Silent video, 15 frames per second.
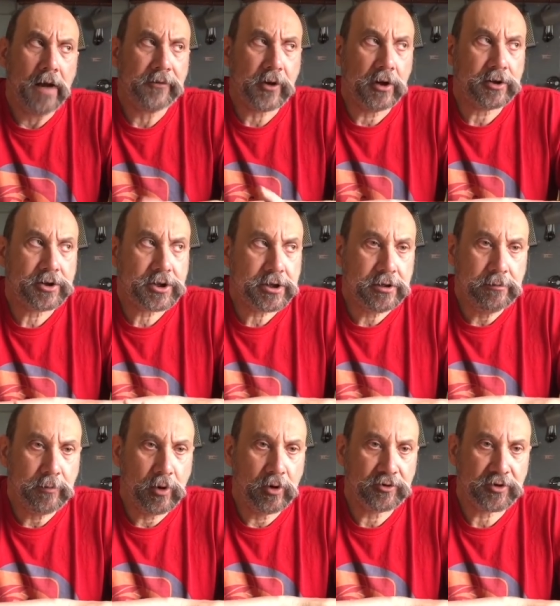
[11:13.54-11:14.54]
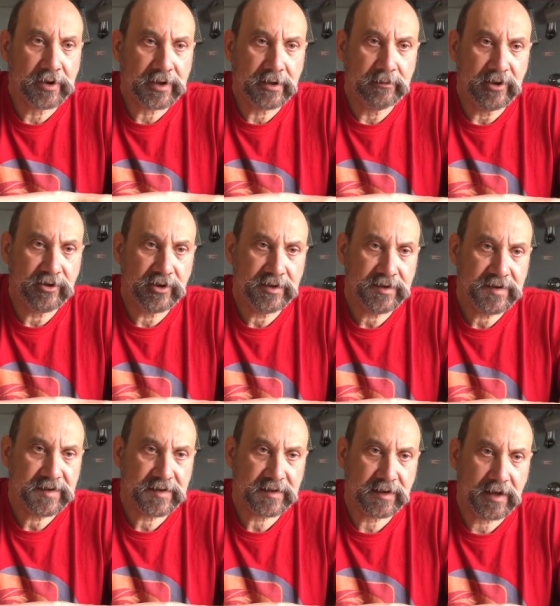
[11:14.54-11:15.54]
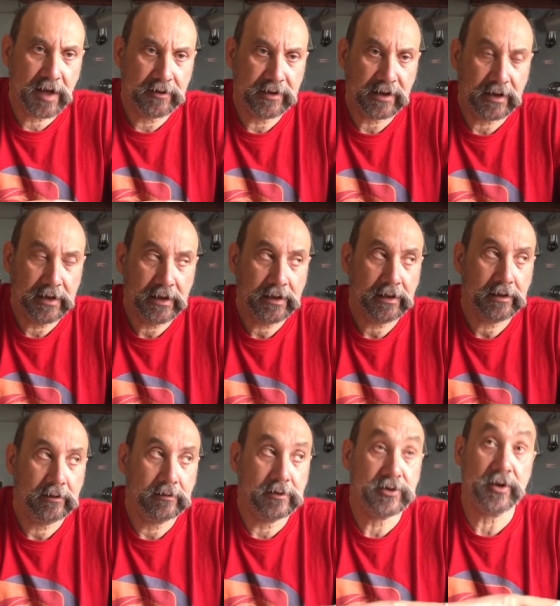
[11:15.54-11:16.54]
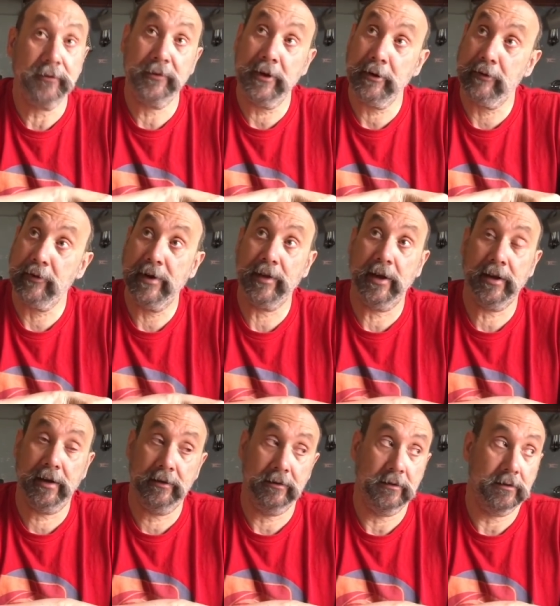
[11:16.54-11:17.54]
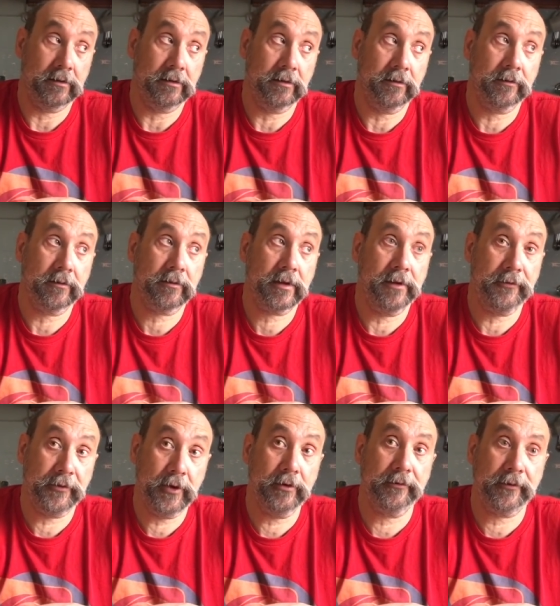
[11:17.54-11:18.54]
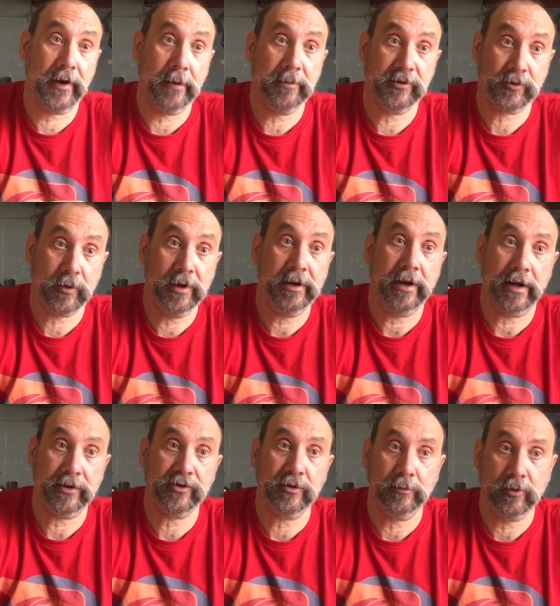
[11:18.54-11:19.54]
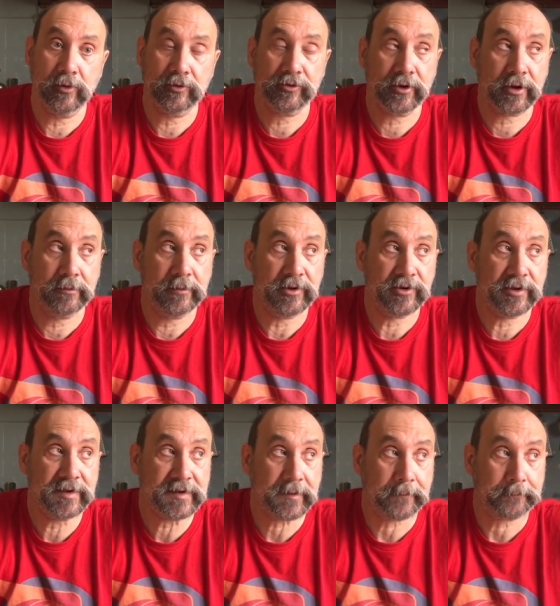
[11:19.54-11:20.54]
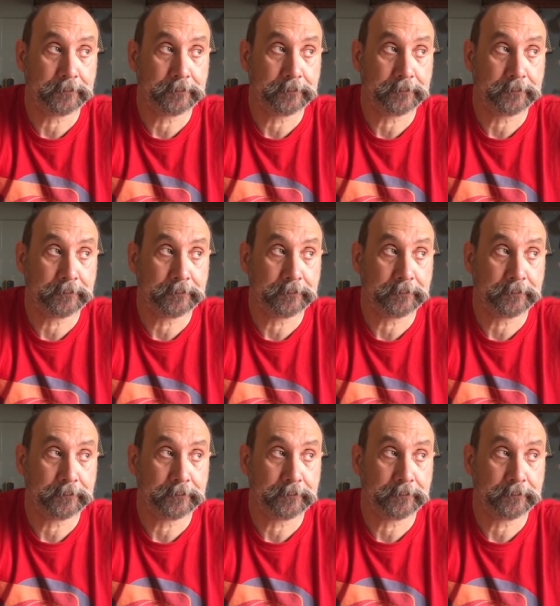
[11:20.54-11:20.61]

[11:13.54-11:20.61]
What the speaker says: I've got two portrait commissions currently, which are very rare. They're few and far between, actual portrait commissions.